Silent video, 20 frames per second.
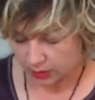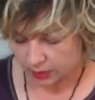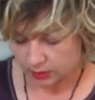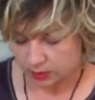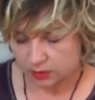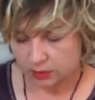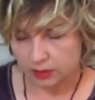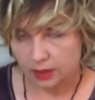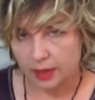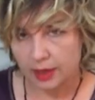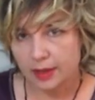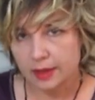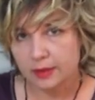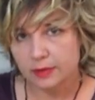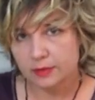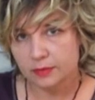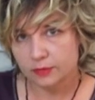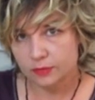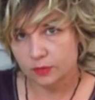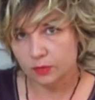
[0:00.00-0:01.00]

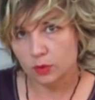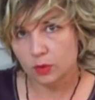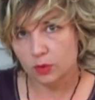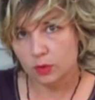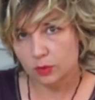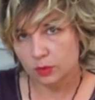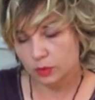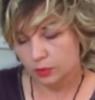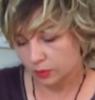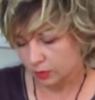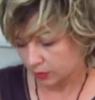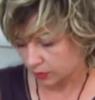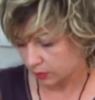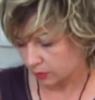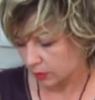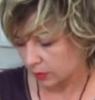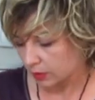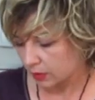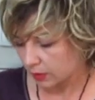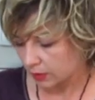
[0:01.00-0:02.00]
stay for
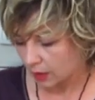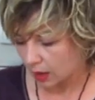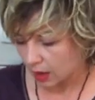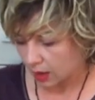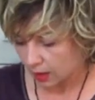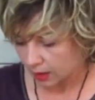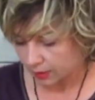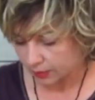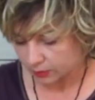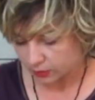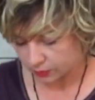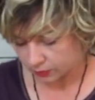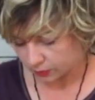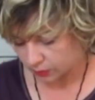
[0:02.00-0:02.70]
a night,